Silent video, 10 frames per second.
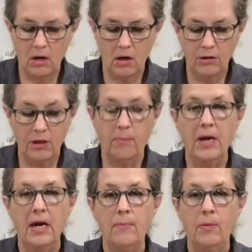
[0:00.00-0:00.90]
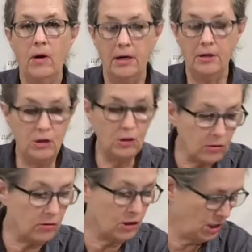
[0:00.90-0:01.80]
The paper I
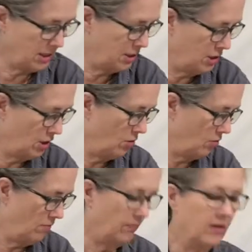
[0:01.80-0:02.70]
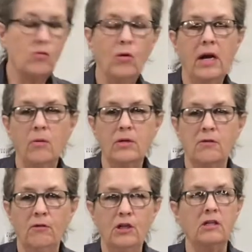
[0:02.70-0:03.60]
do gesso is when I
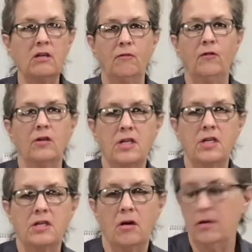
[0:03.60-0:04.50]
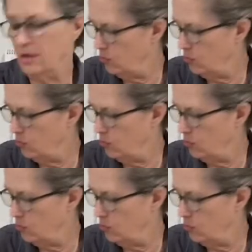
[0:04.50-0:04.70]
was just first starting to